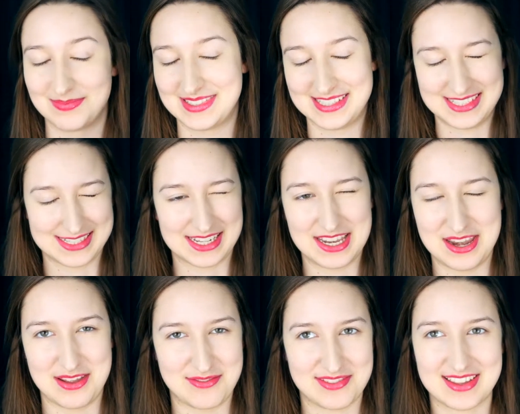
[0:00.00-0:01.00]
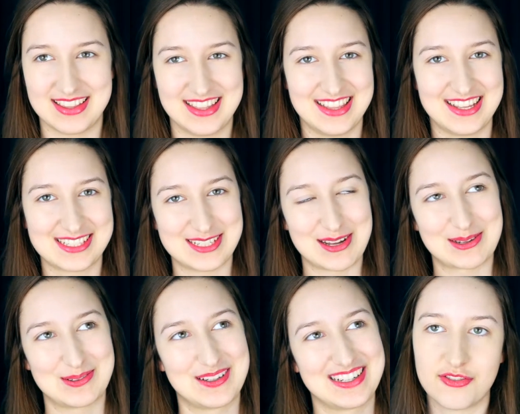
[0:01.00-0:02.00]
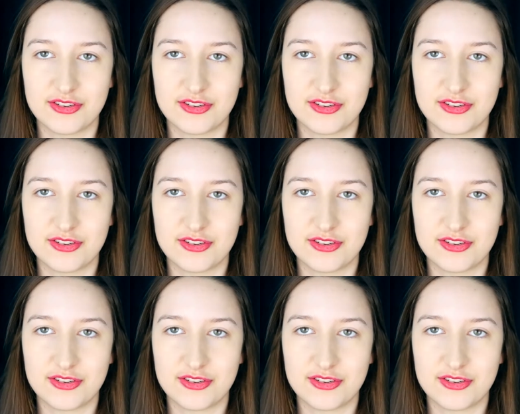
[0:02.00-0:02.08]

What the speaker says: significantly less awkward.